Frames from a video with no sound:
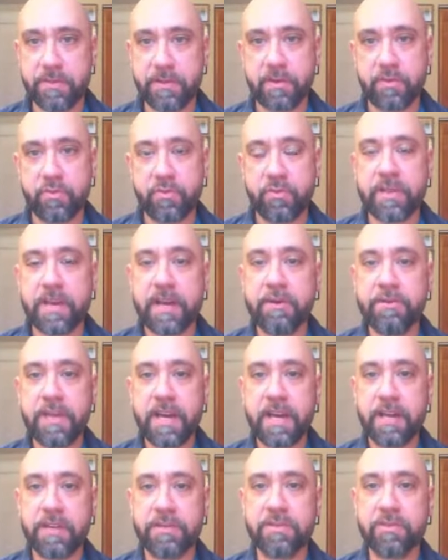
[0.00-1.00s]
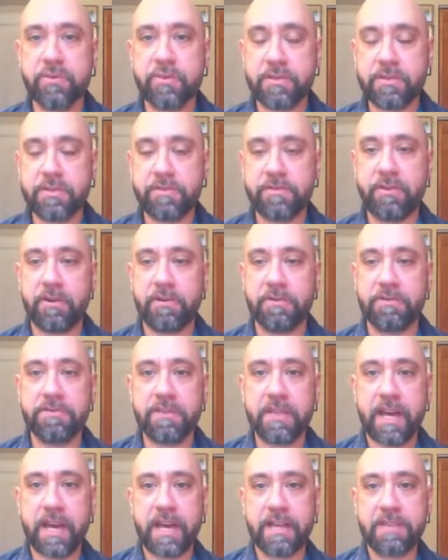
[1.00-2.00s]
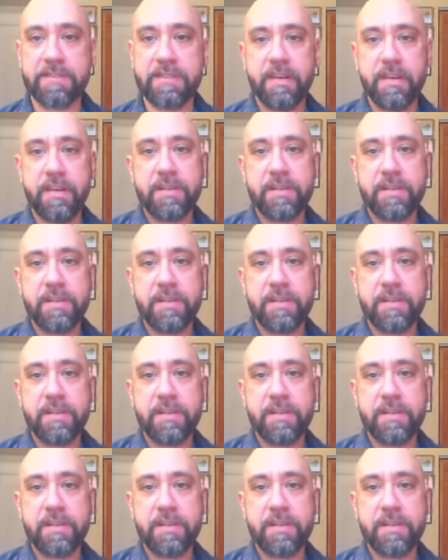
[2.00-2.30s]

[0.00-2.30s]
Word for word: Without that, it's going to fall flat.